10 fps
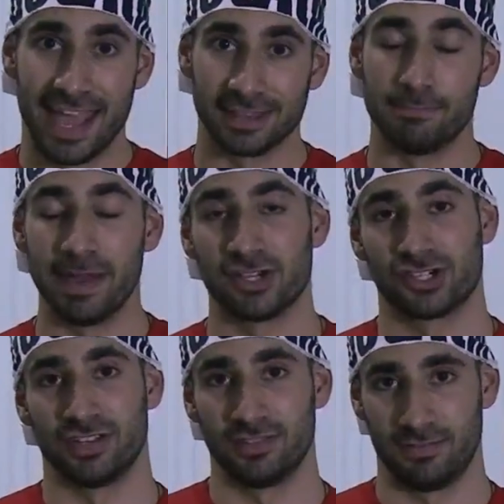and
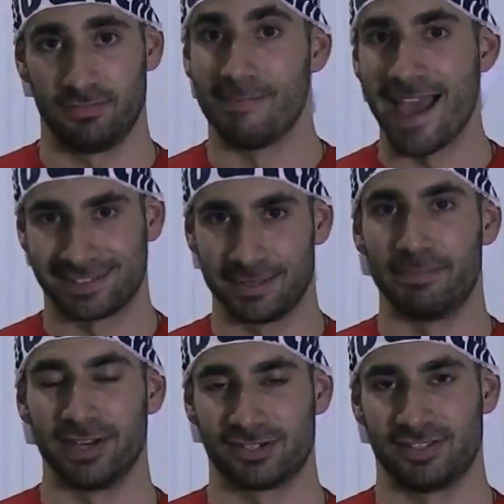bation.
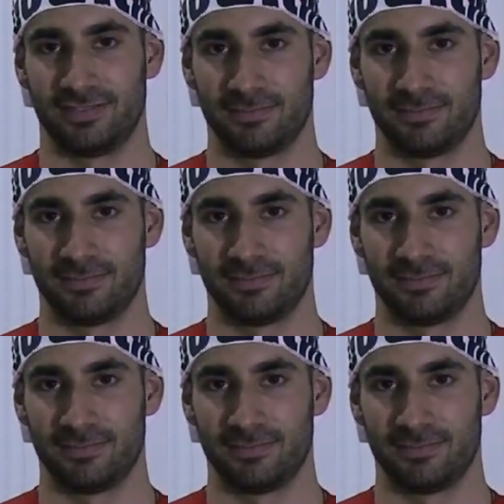Masturbation.